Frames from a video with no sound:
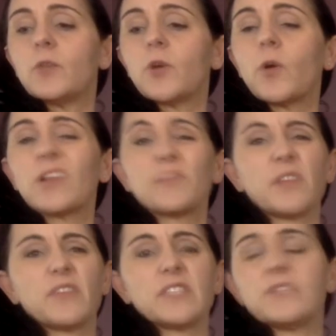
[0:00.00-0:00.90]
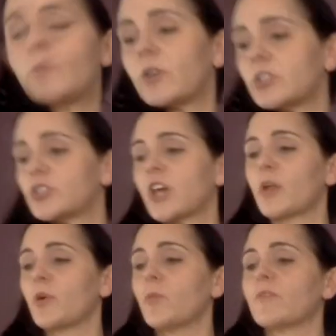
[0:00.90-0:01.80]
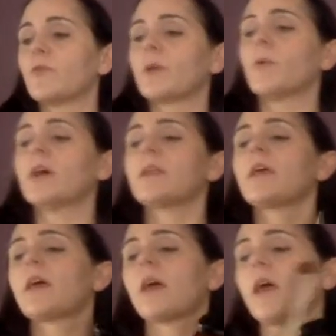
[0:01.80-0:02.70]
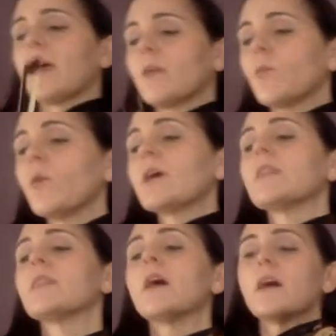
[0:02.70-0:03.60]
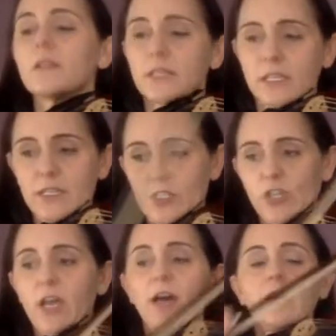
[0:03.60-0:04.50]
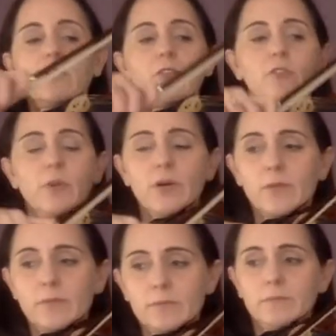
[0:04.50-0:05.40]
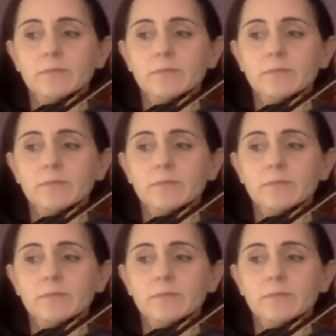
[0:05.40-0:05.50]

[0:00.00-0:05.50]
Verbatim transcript: We're going to speed of 54. Shadow bow, 141, and one molly shadow bow.